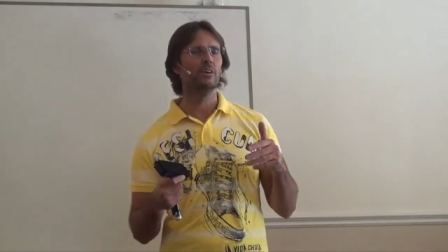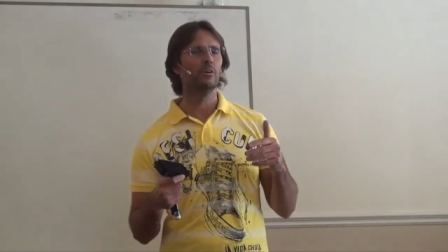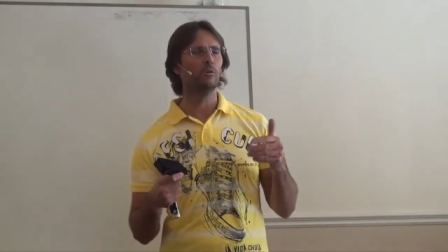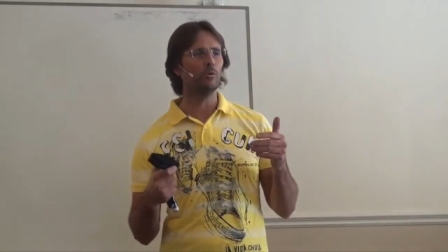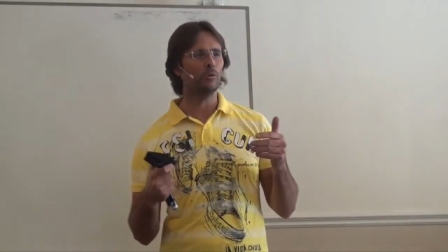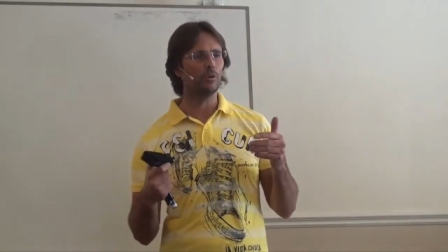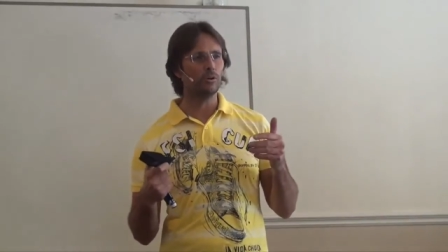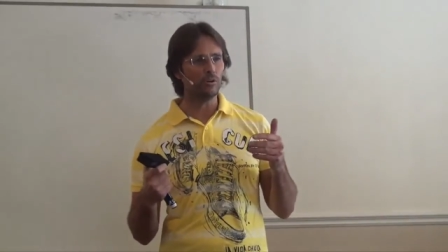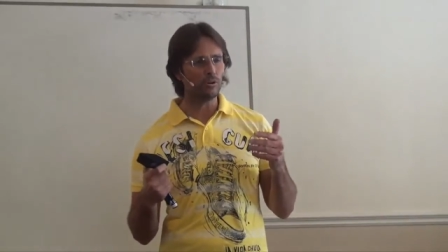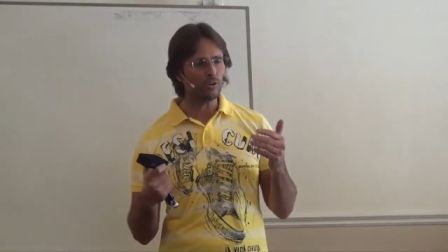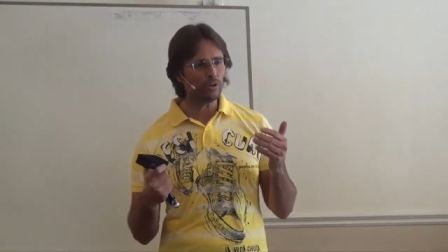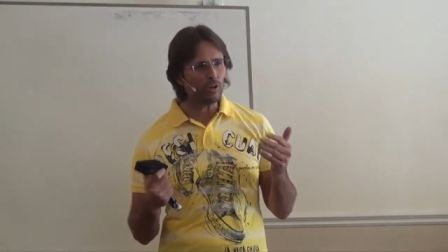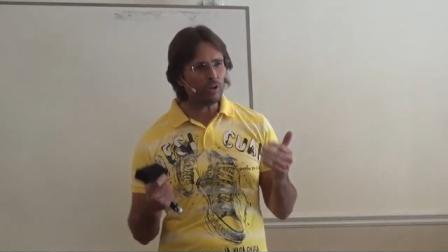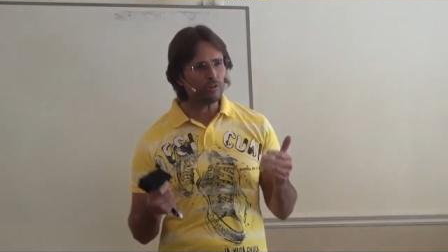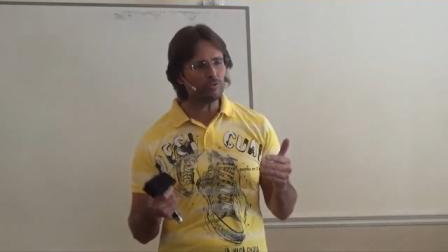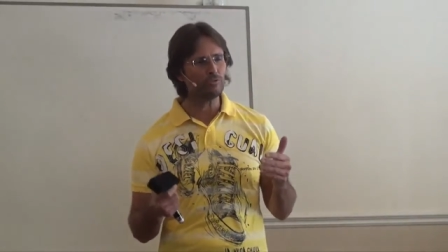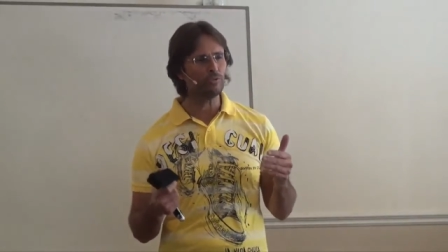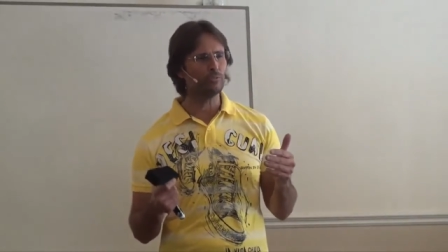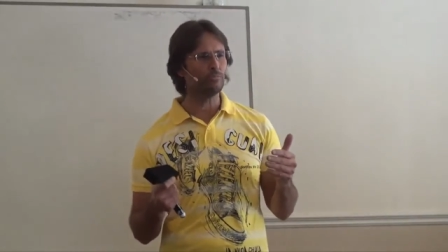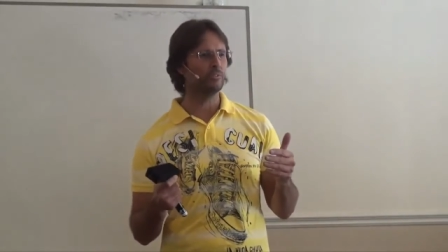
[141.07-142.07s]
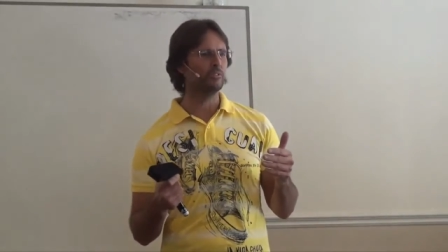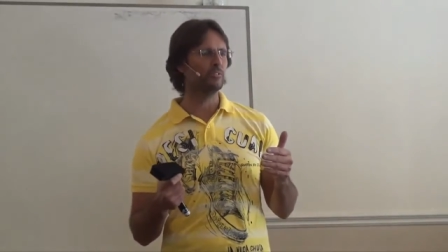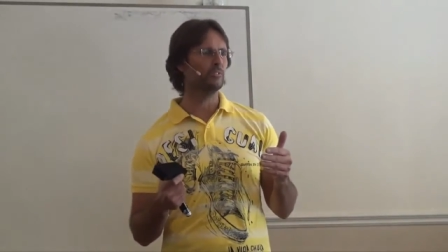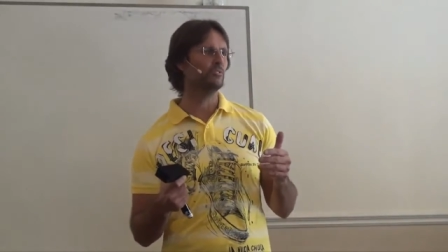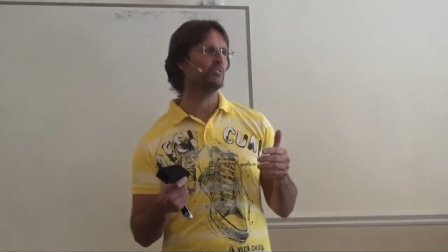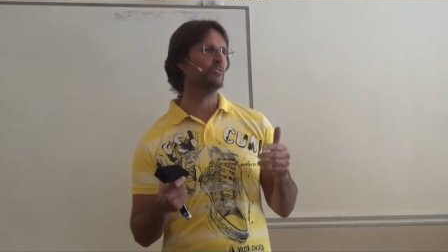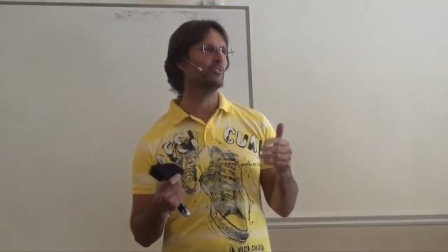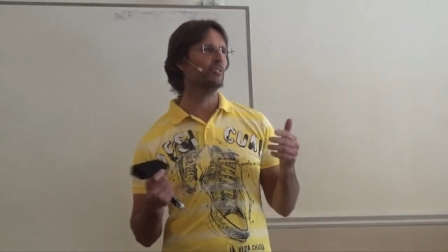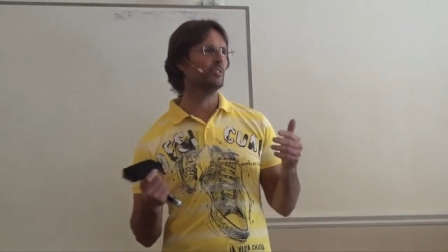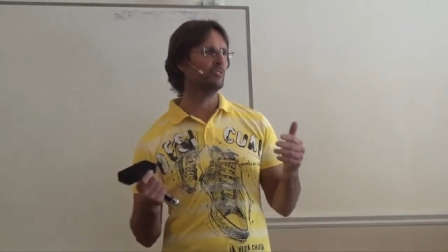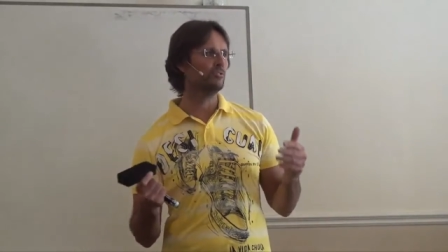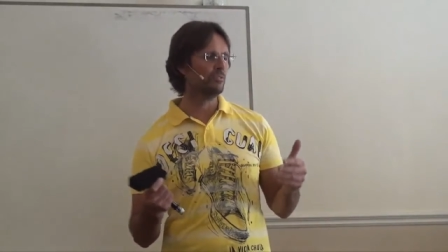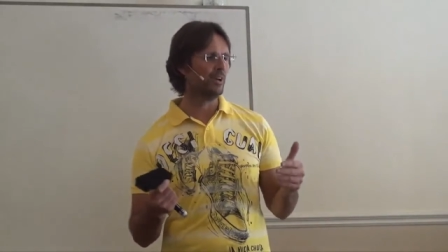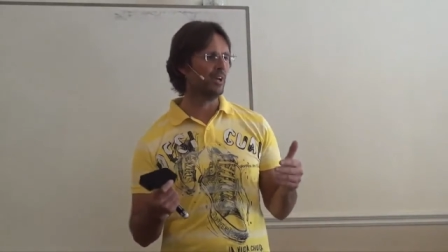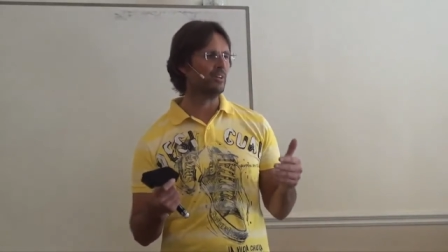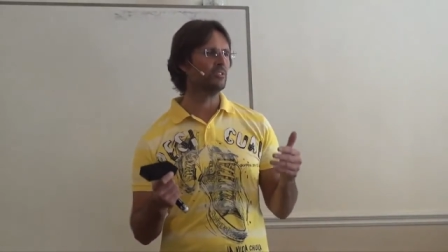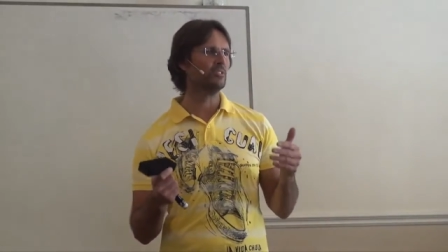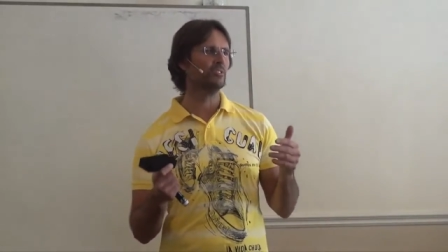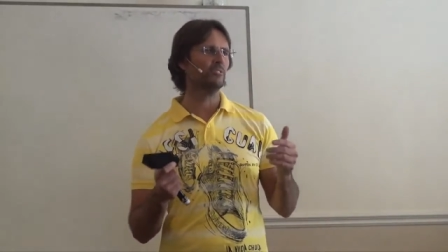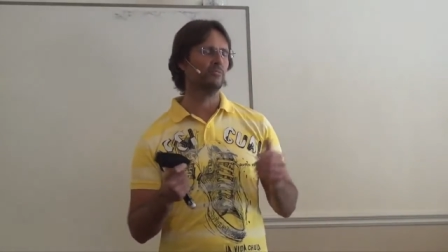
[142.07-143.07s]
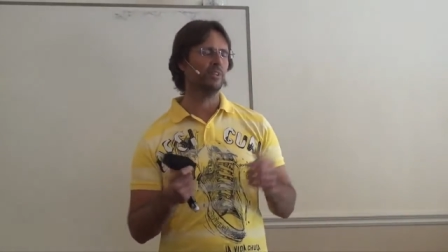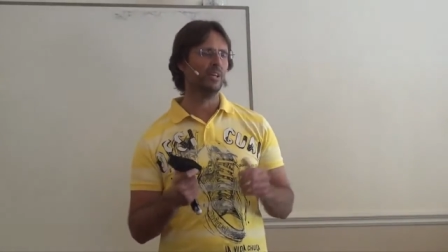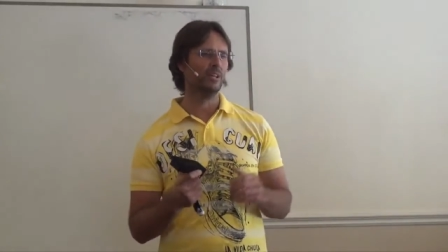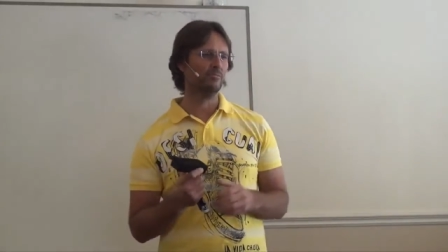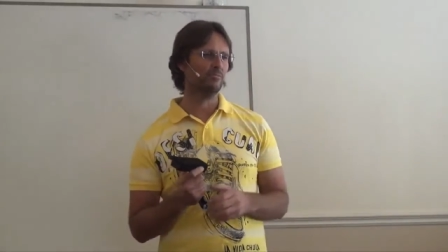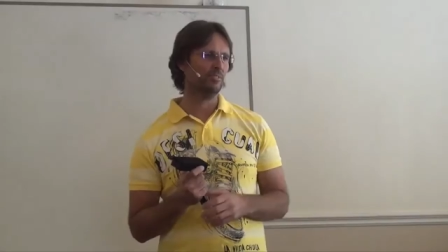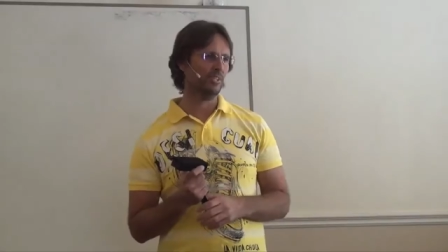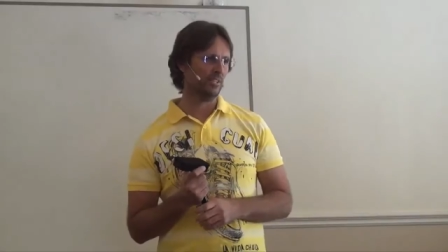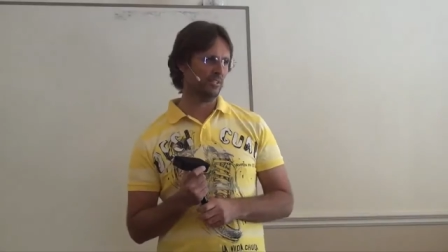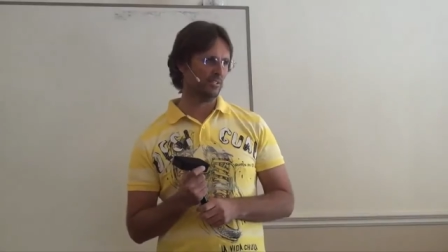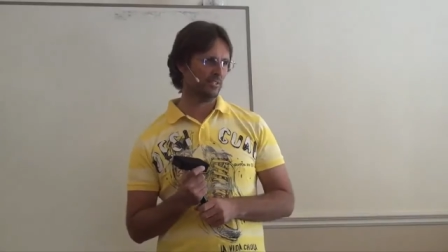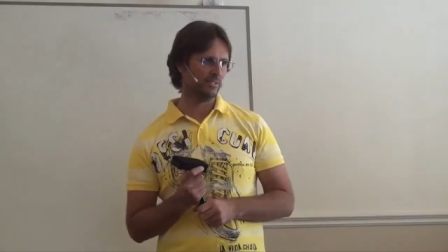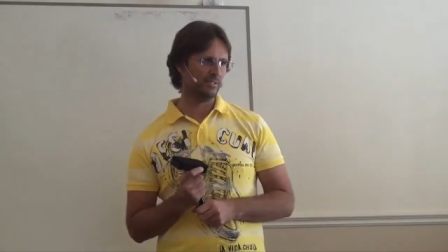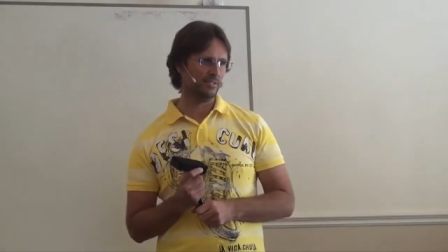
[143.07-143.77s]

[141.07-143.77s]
or, or contributed to the attraction of that event